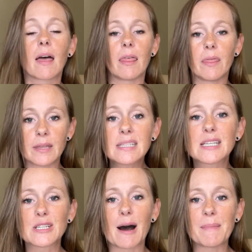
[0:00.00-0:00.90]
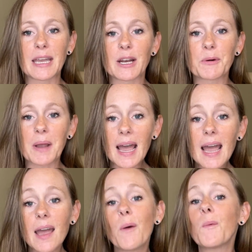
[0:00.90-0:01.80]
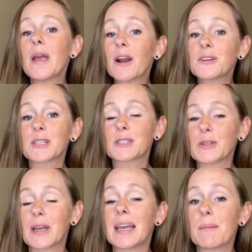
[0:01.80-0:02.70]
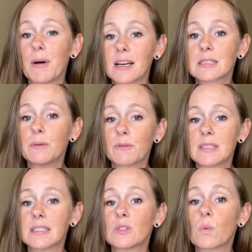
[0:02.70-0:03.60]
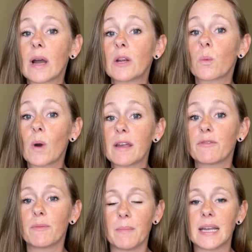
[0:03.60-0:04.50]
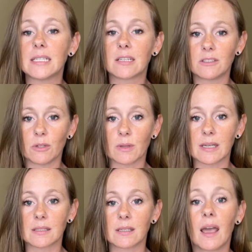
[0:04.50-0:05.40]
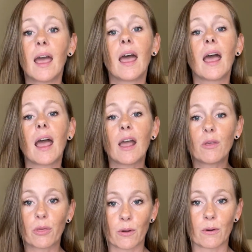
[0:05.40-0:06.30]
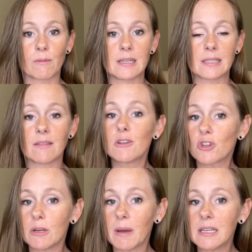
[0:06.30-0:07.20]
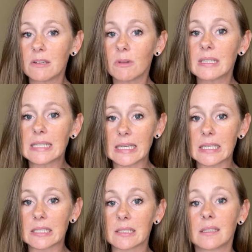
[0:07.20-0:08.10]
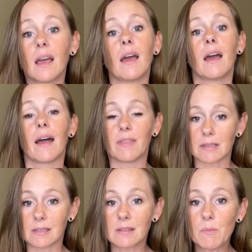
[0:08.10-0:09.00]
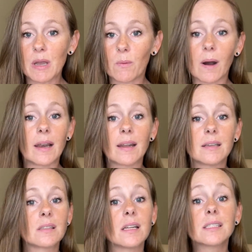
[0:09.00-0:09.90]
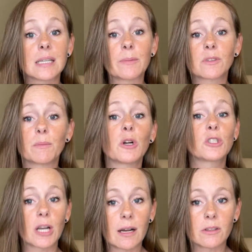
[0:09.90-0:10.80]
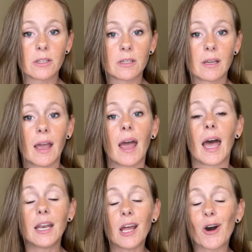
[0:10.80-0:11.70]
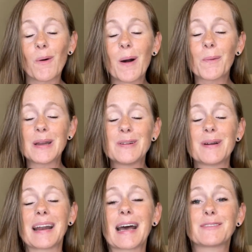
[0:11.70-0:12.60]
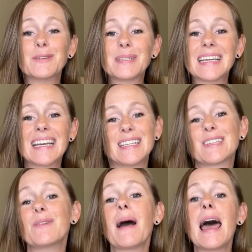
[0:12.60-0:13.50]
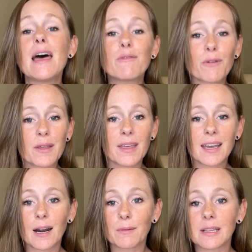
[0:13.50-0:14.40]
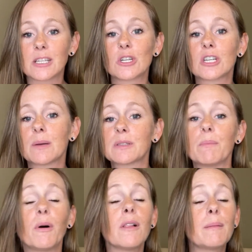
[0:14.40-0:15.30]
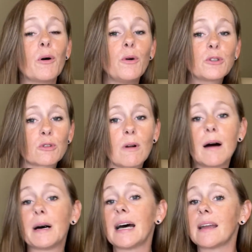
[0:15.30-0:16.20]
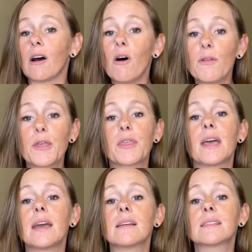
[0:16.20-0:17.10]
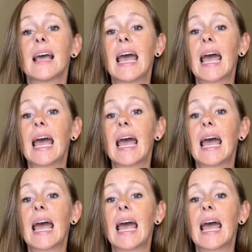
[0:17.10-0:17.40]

This does not make it okay. We're just looking at possible reasons why your wife might do this. A third reason that she might do this is, and this is the big one, is that it stems from her childhood. And no, we do not have to dig into everything in our relationships and pull up old trauma and all the things.